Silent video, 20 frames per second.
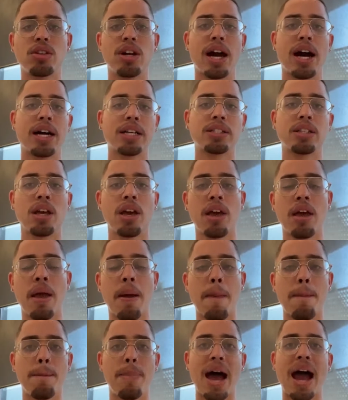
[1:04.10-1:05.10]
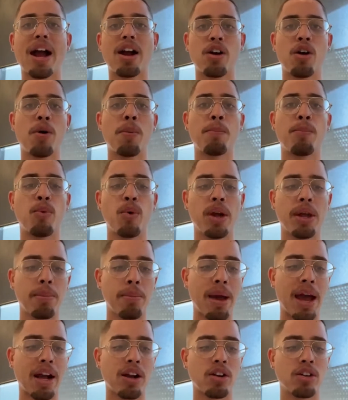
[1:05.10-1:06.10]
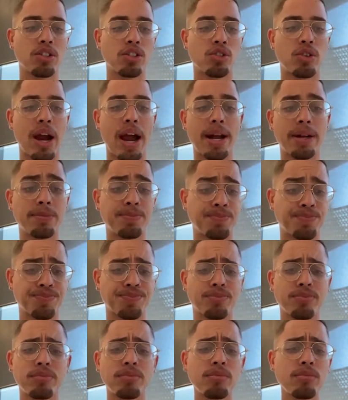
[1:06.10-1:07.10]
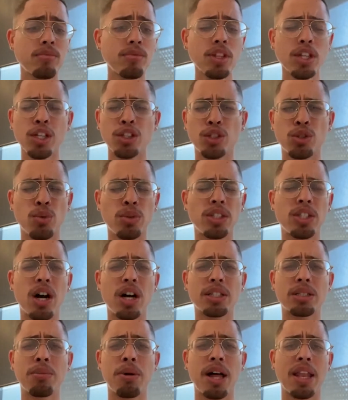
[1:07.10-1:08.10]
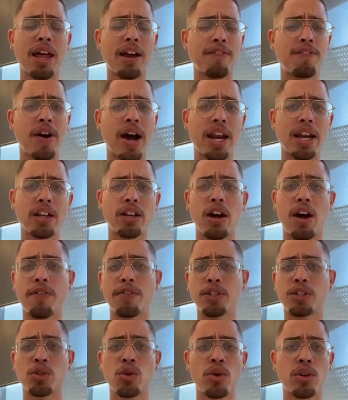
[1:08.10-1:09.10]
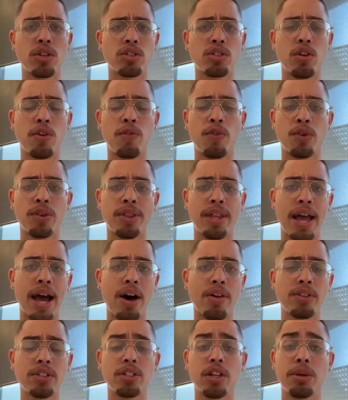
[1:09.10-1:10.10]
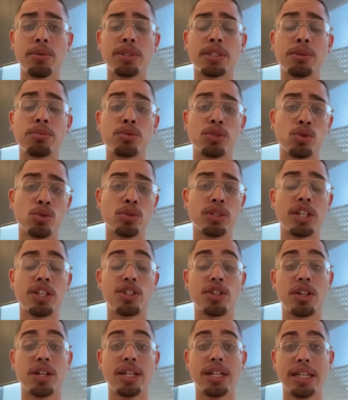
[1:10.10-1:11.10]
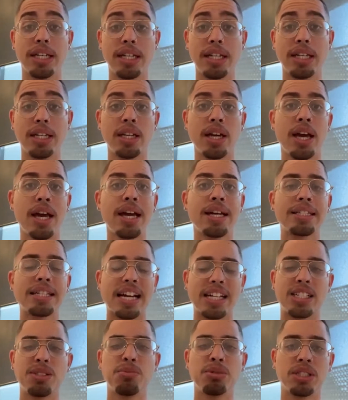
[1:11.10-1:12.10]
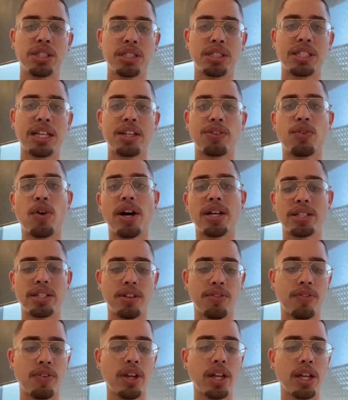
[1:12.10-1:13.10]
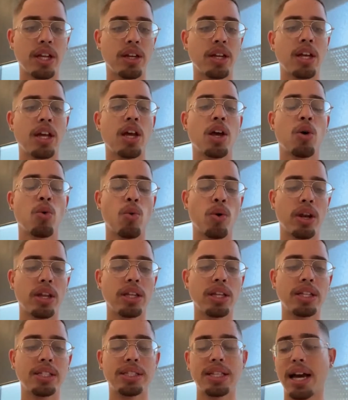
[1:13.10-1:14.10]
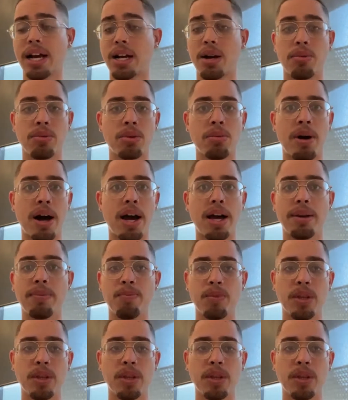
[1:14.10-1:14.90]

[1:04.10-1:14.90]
you guys back on point, back on track. So we talked about like finding an offer, so on and so forth. Now there's going to be some tools that you're going to need to actually be successful as an affiliate. One of these that come to mind